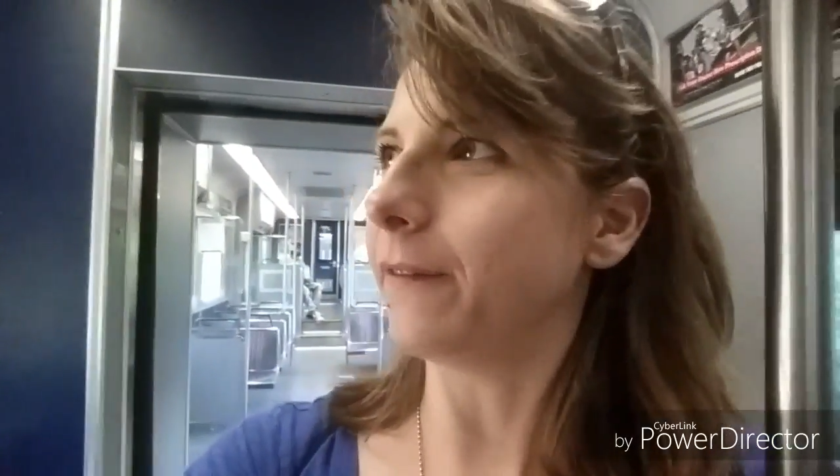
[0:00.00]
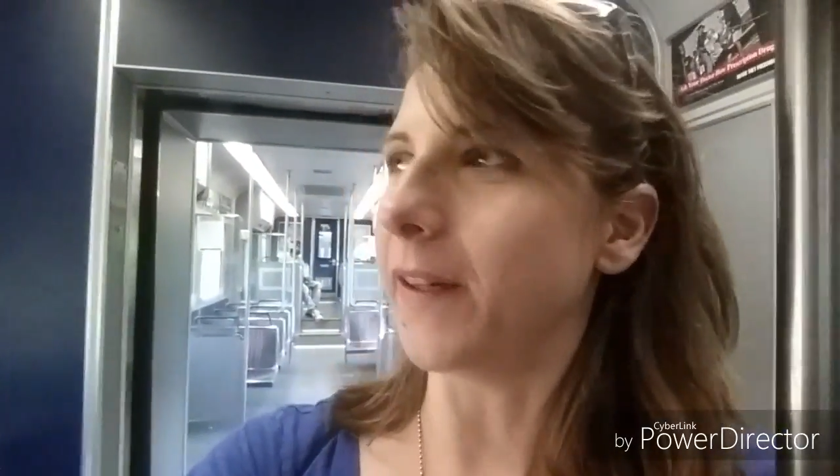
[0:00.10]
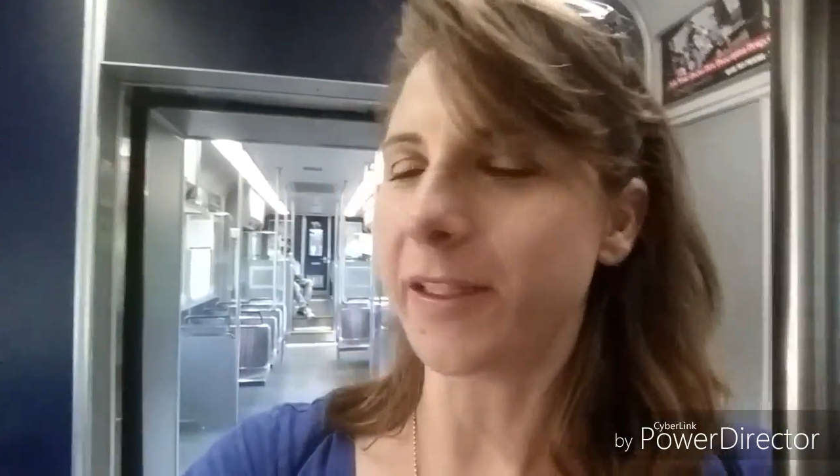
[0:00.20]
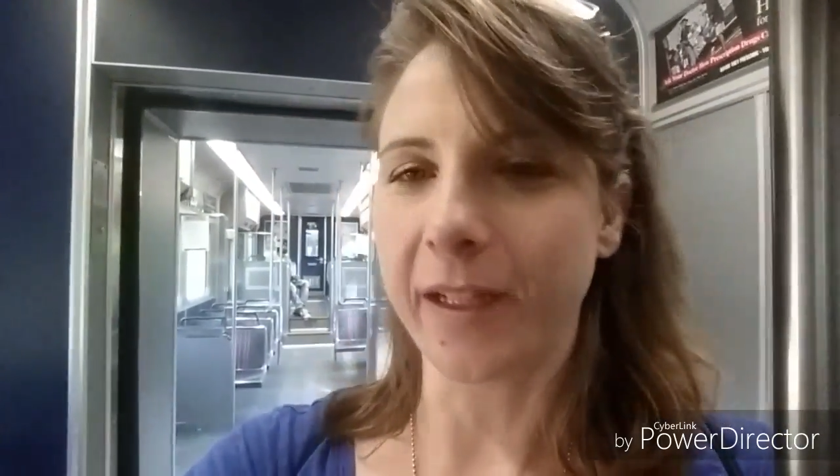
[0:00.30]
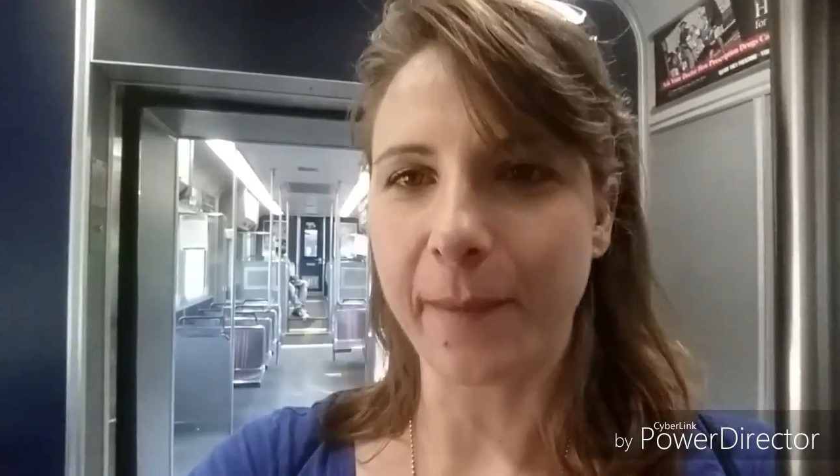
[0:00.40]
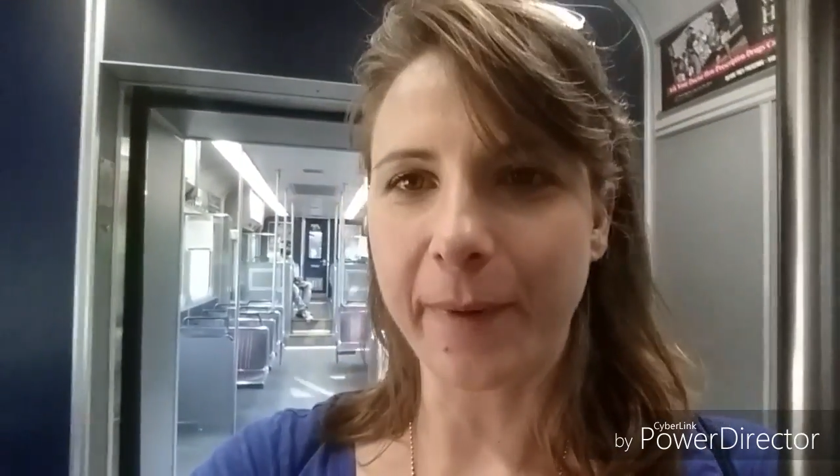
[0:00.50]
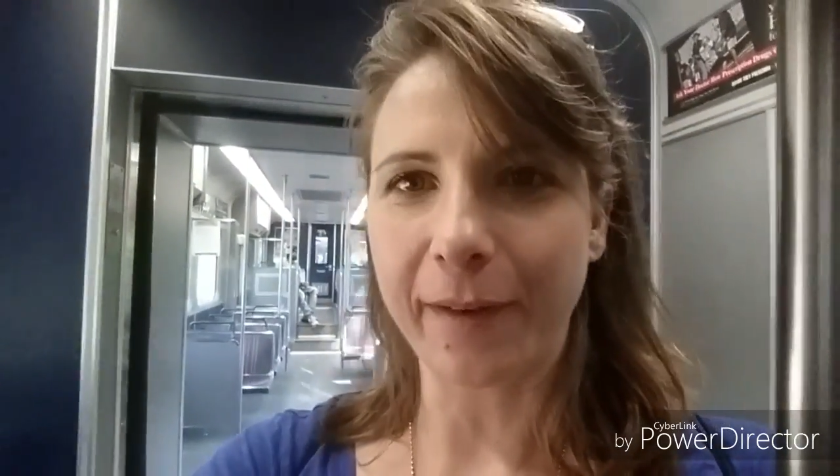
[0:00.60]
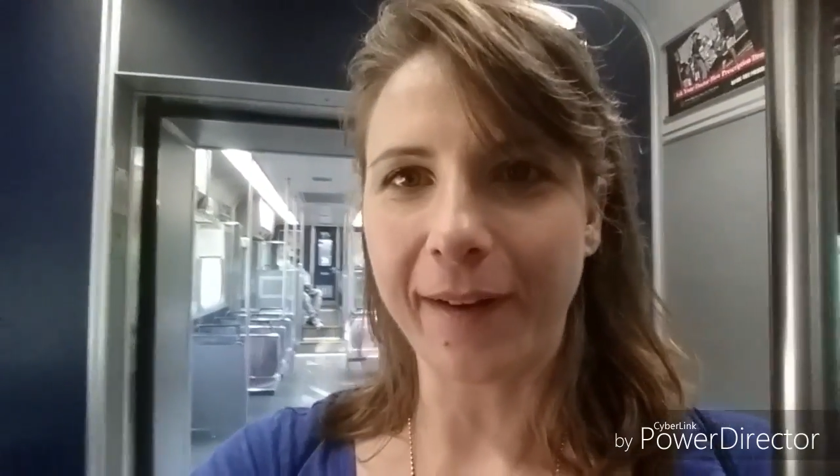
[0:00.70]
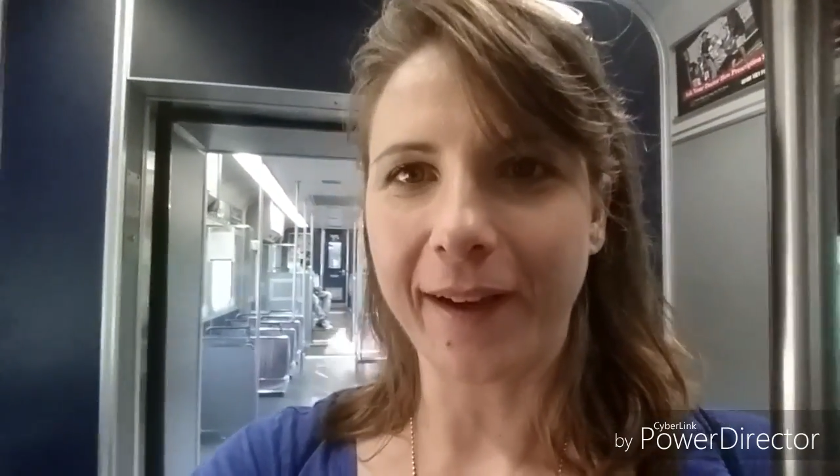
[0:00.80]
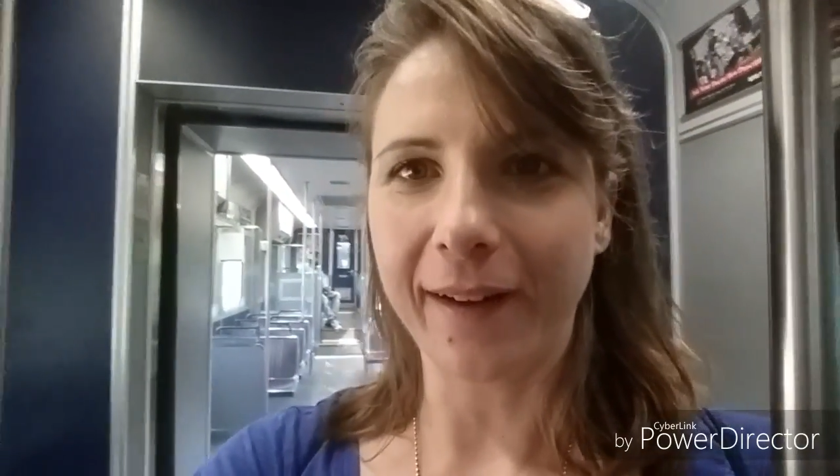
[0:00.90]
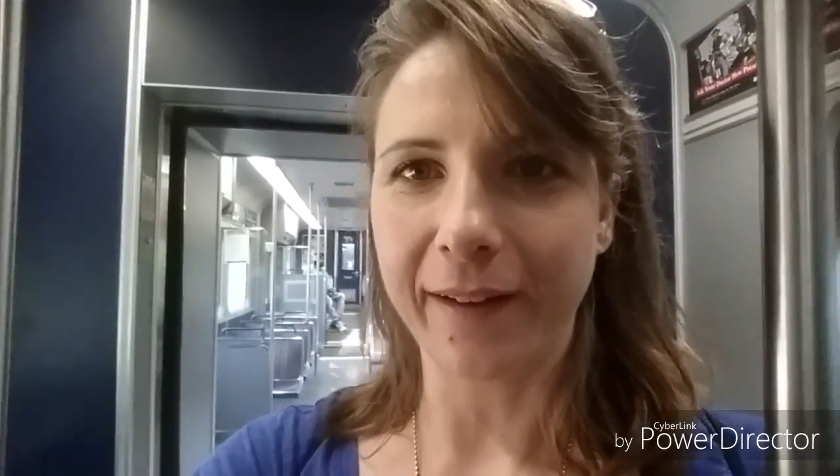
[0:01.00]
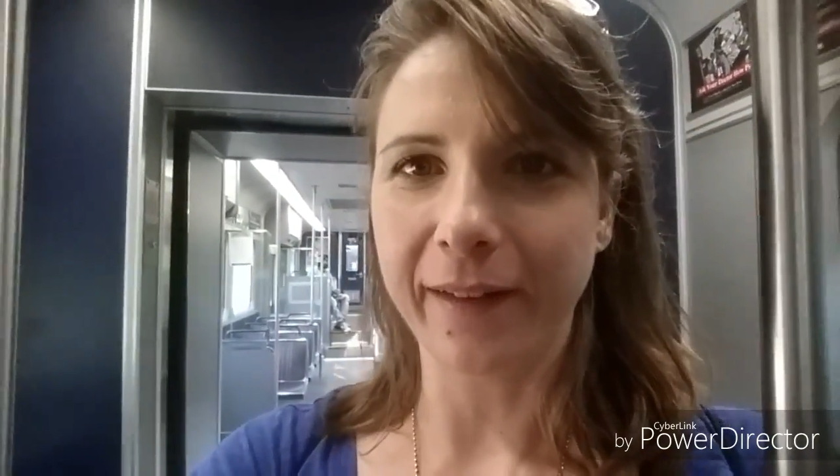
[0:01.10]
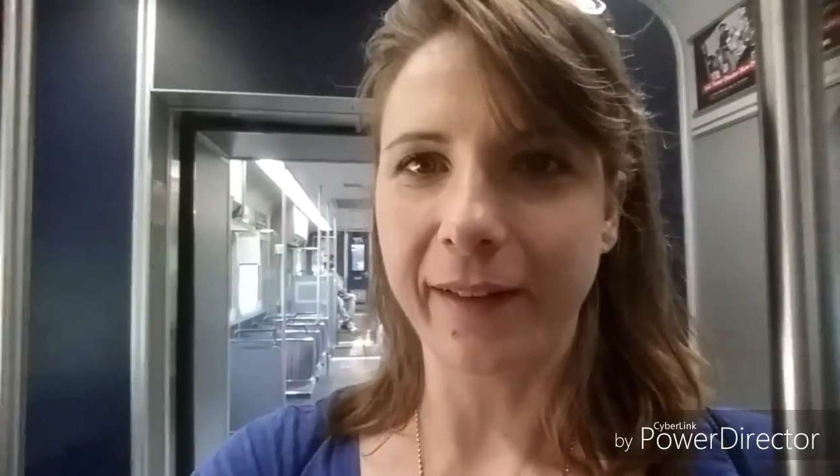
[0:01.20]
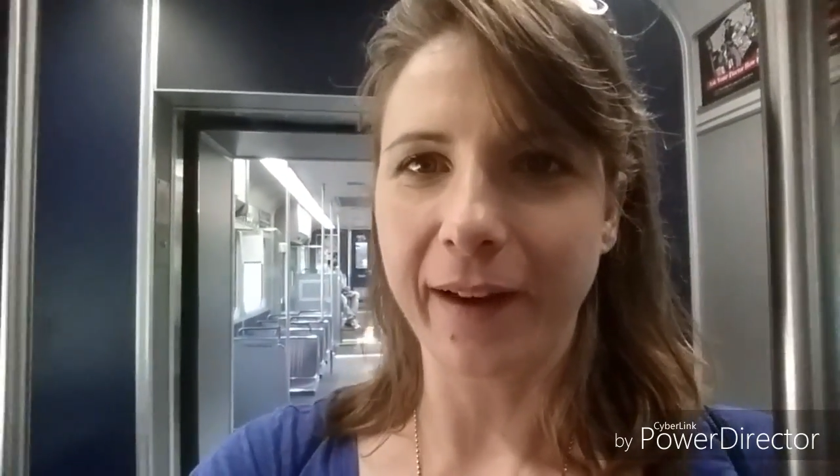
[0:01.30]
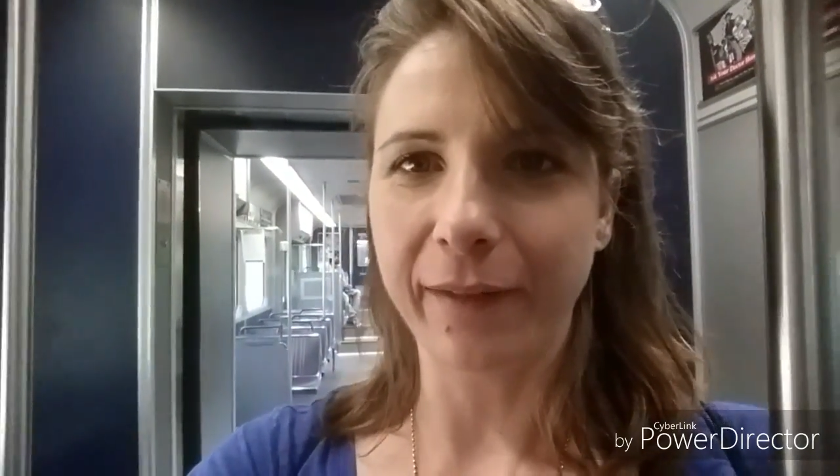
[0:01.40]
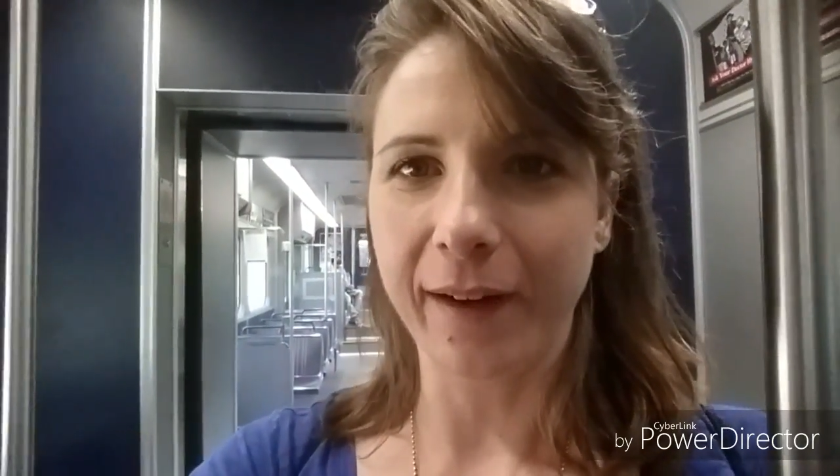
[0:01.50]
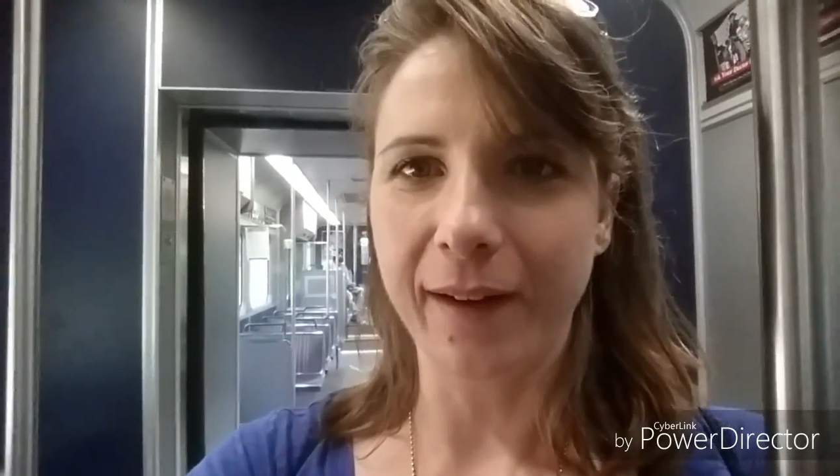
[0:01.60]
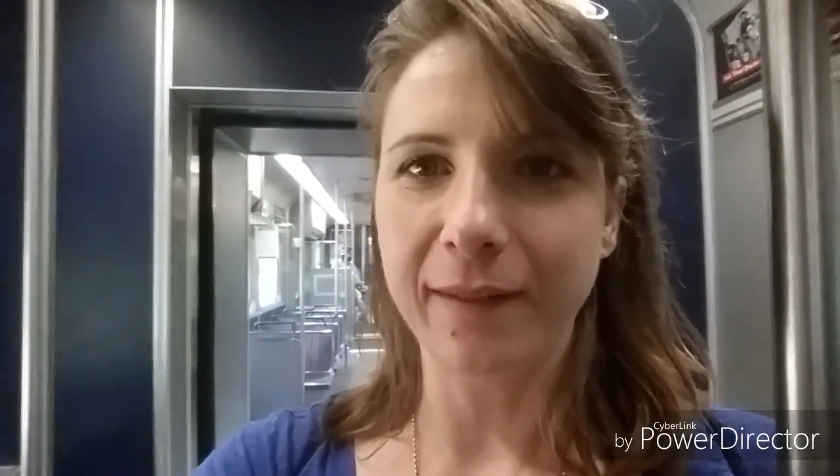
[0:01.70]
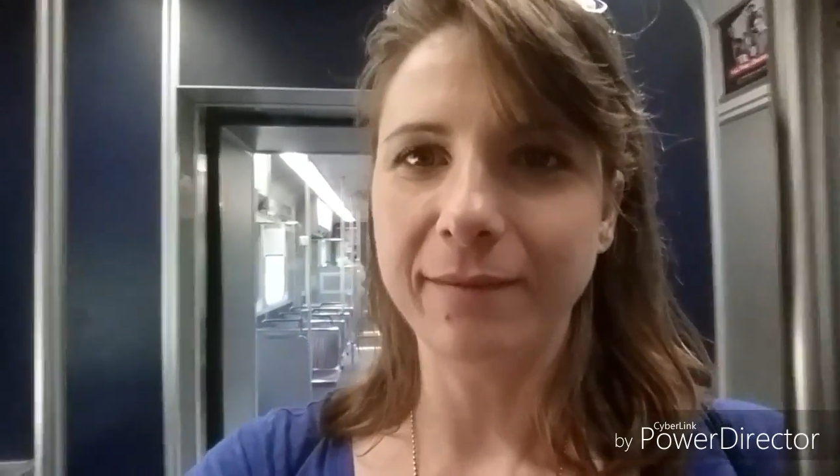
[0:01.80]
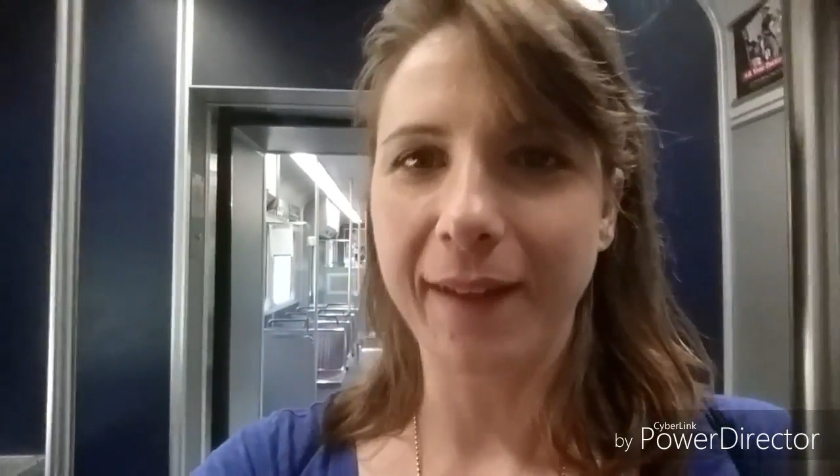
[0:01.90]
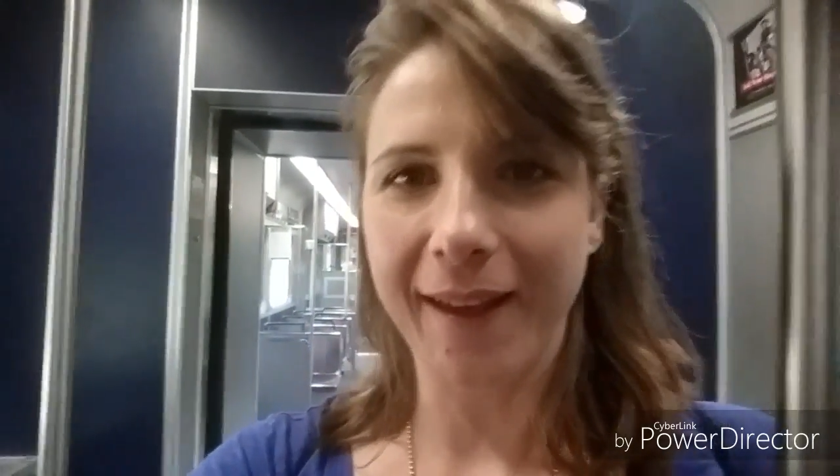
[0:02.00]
finishing up our ride on the light rail.